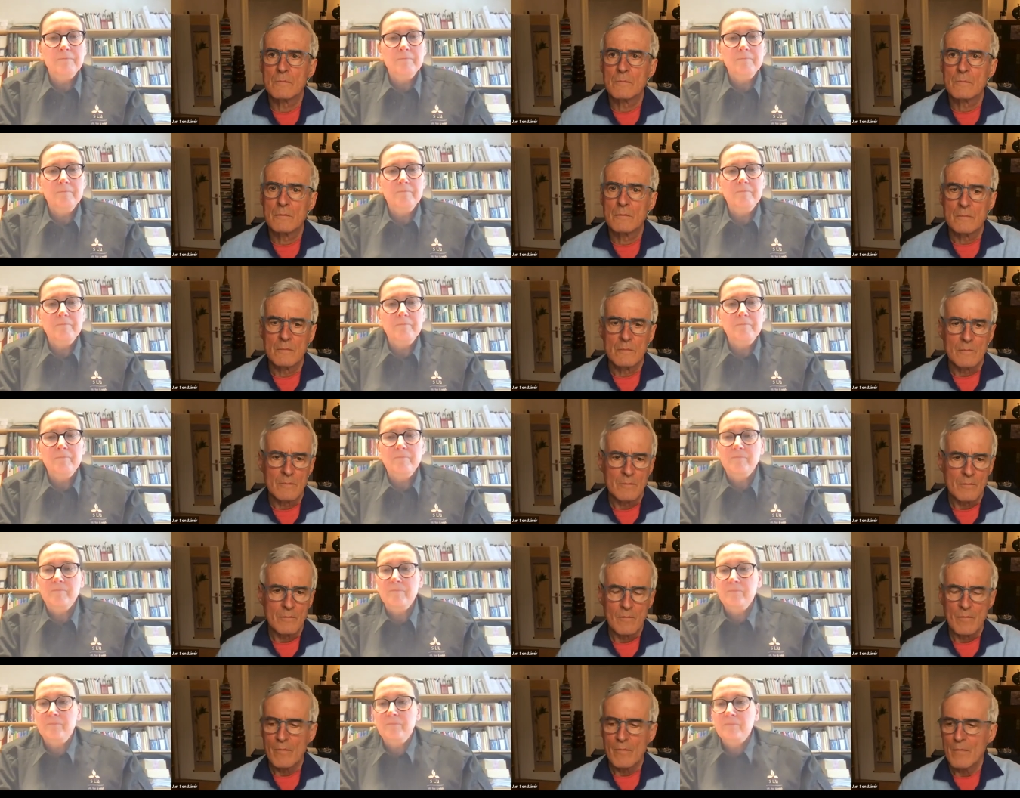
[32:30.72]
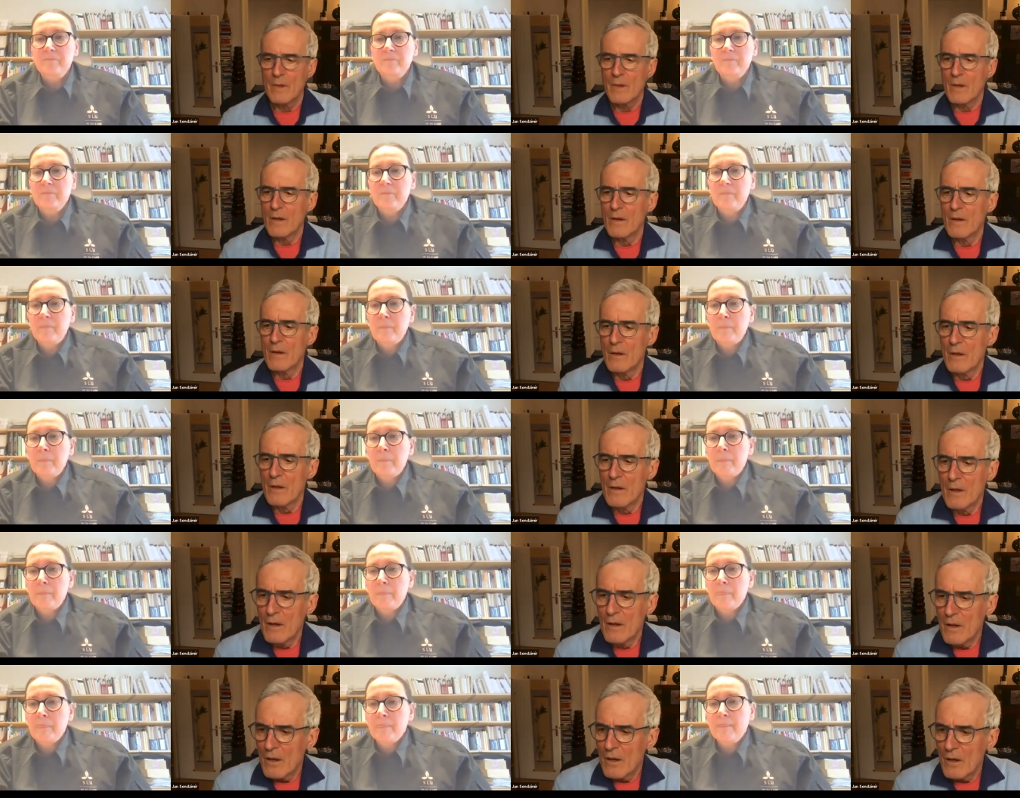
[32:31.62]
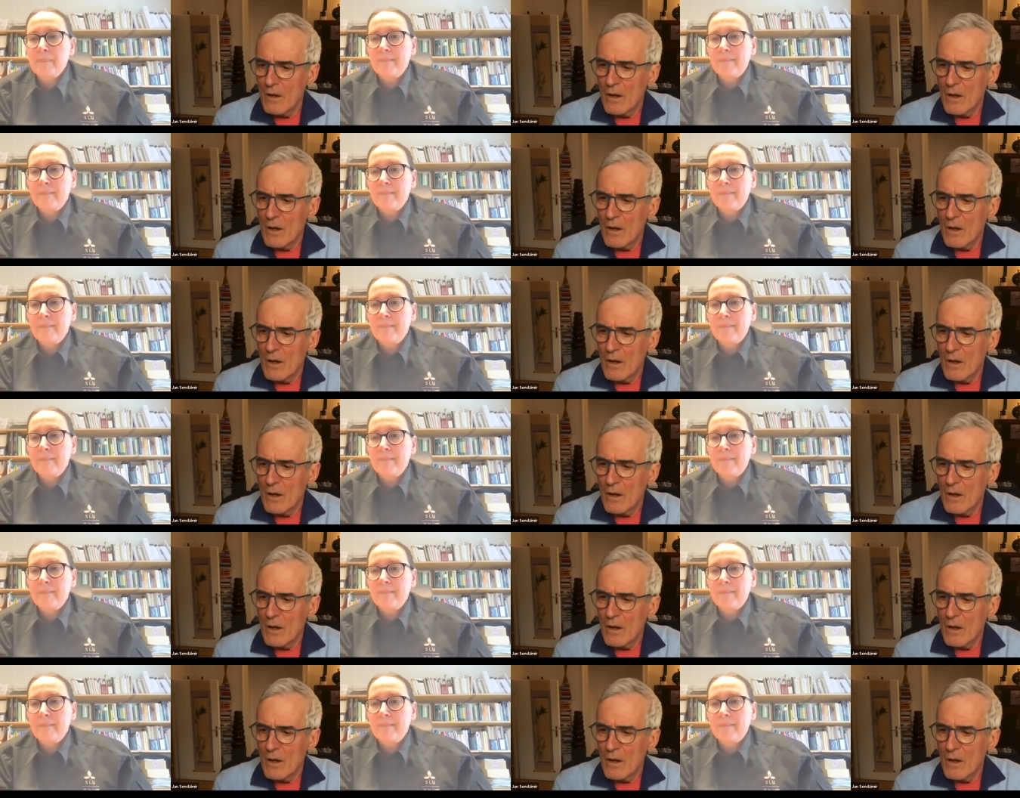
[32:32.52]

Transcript: Nothing is said.